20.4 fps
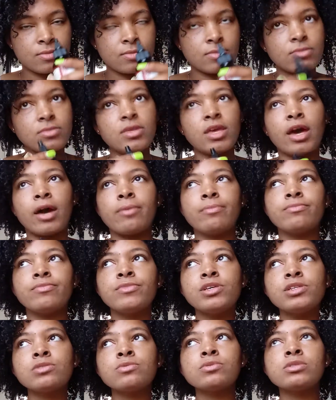Yeah,
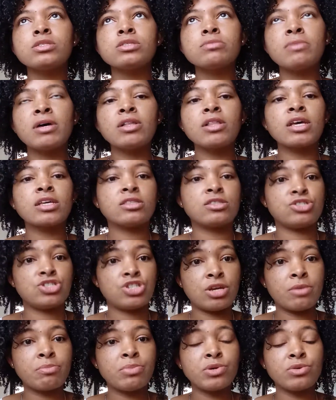this one smelled like the
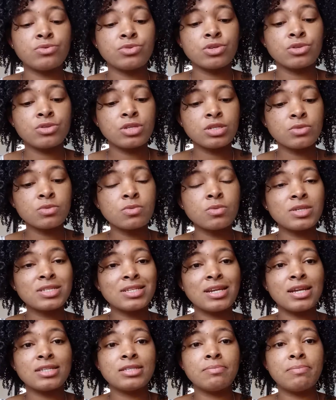shampoo. So this one
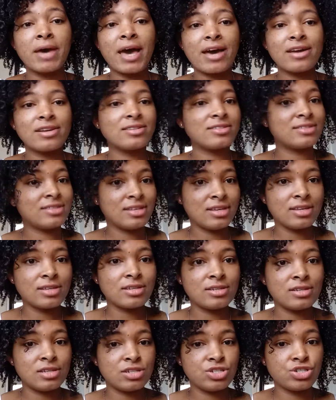wasn't as bad as the
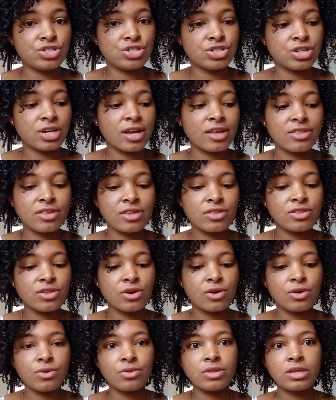conditioner. I think the
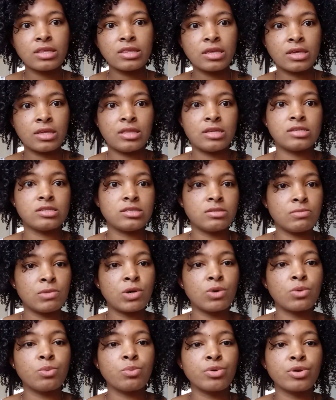only thing that
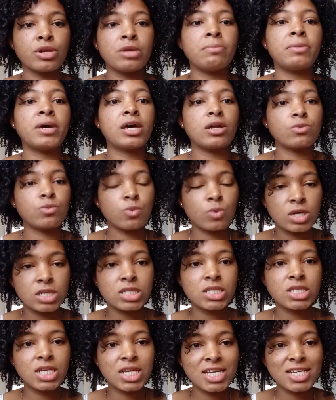smelled pretty bad
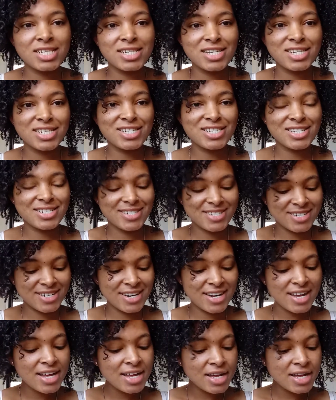was the conditioner.
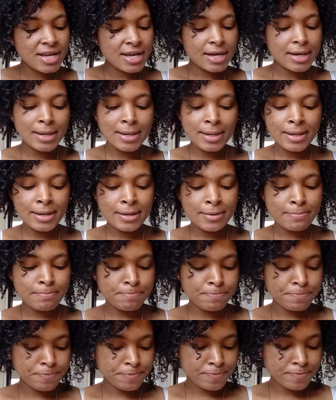
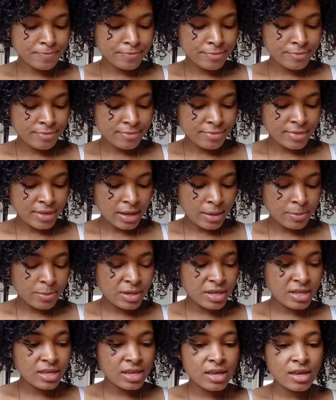
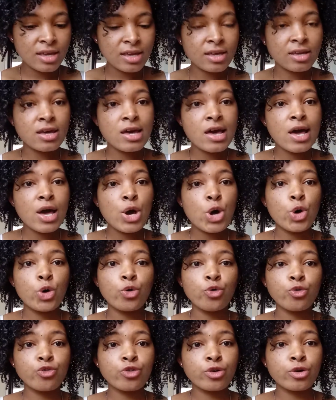But yeah,
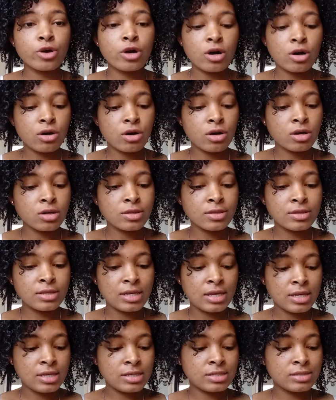overall,
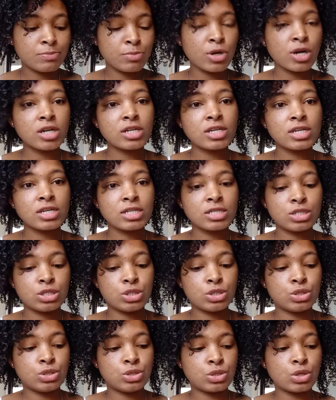these
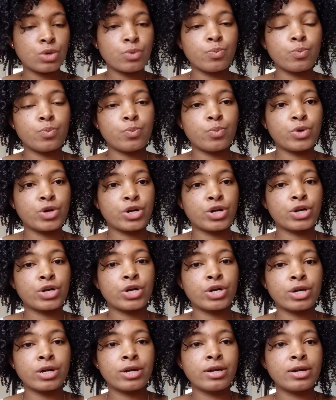products
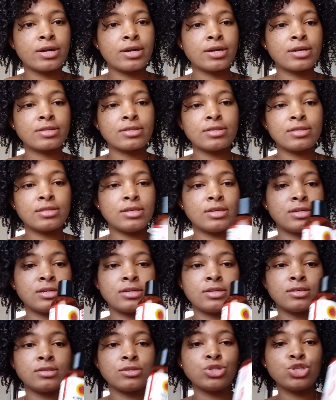were
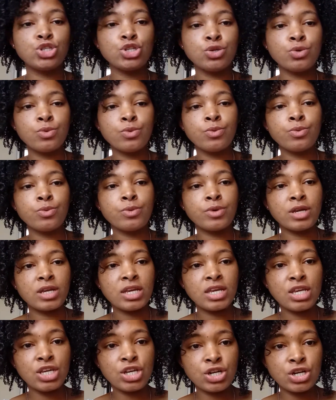the two
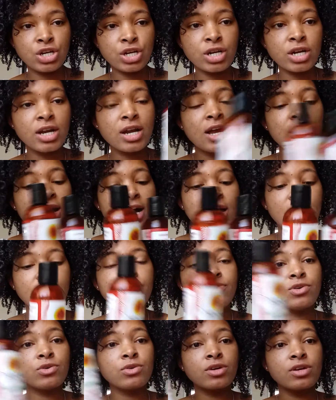here. I
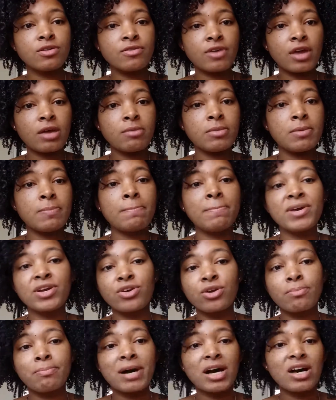feel could have came in
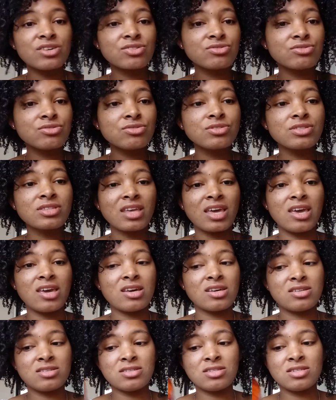bigger bottles,
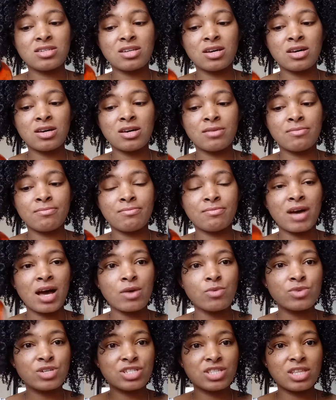and I
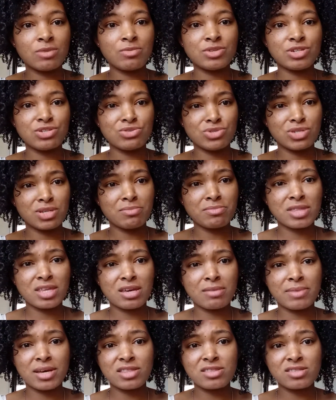wish they would do something
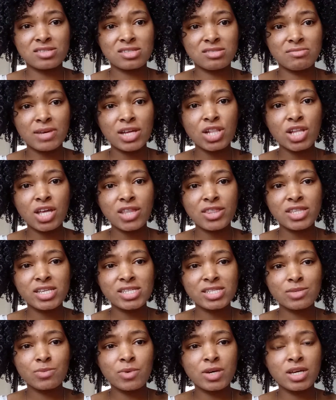about the smell on
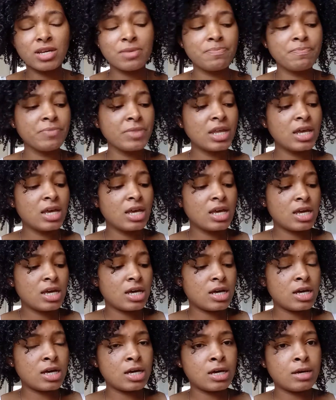this one.
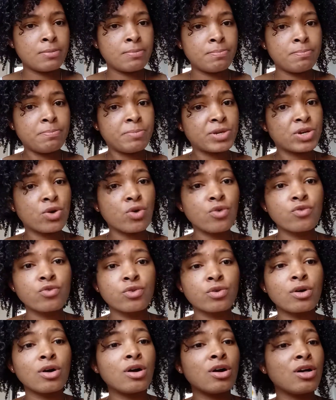But
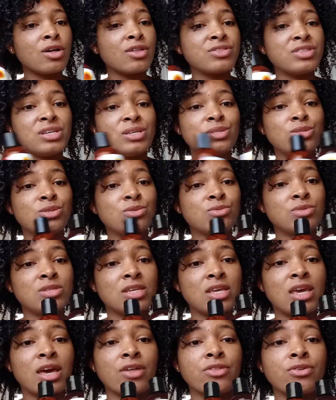overall, these two
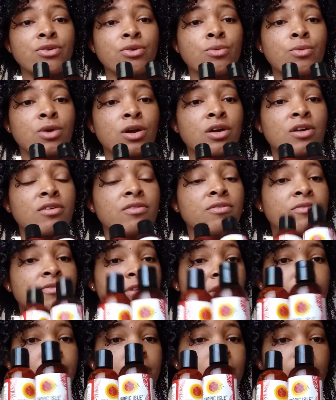together work
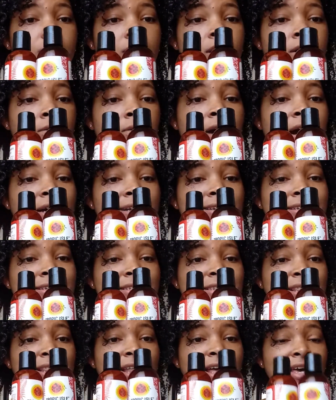very well. I
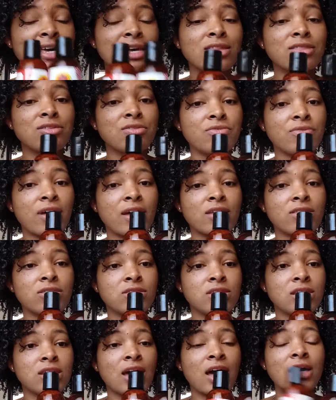just like the fact
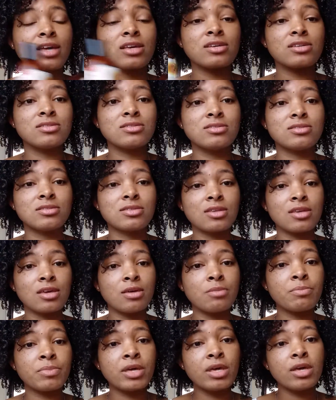that I could
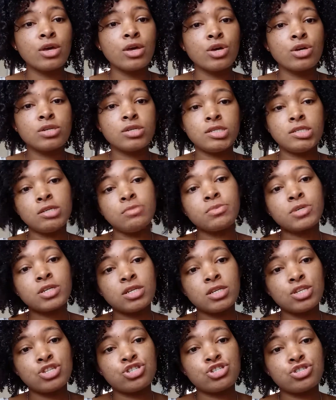skip deep
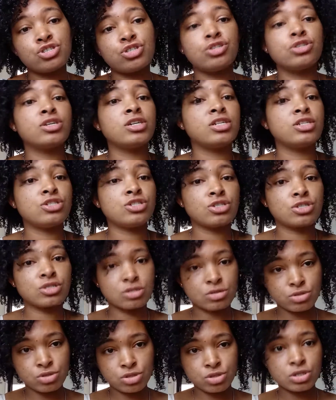conditioner and just
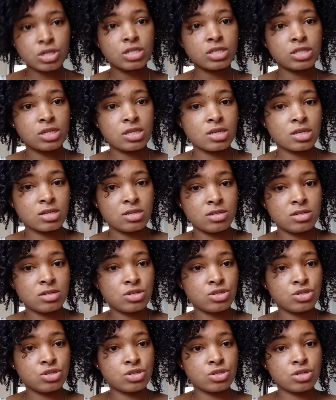go straight to the
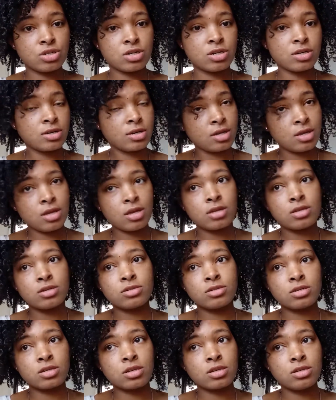conditioner
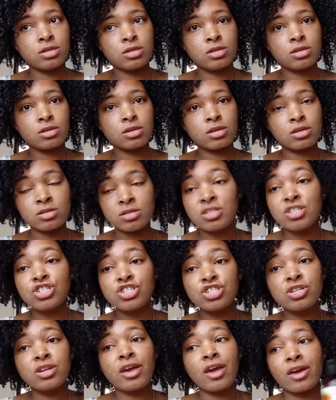and
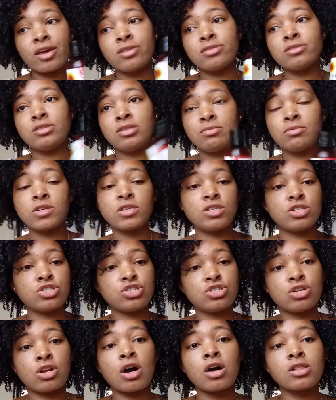condition and deep
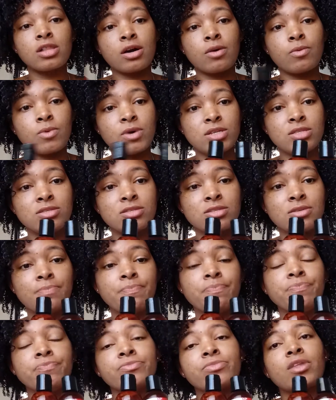condition all at once.
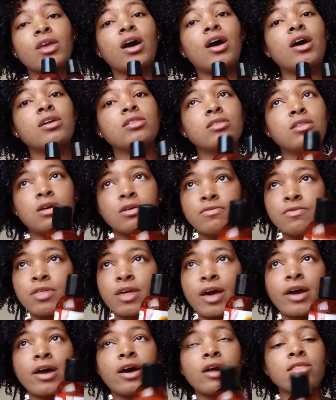I love
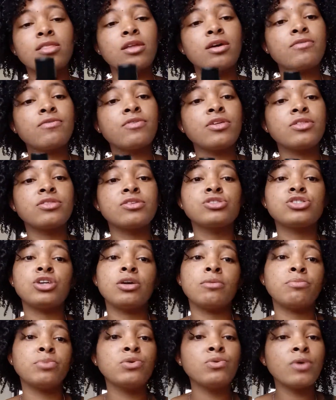that. I love that the
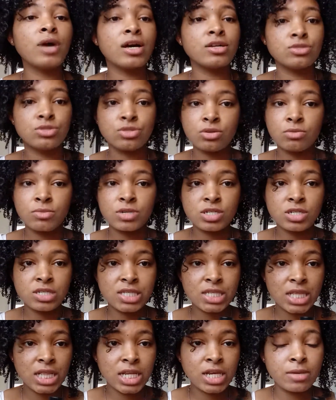shampoo had so much
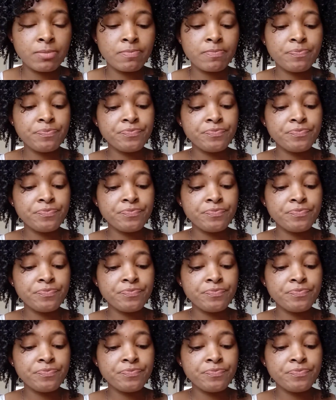slip.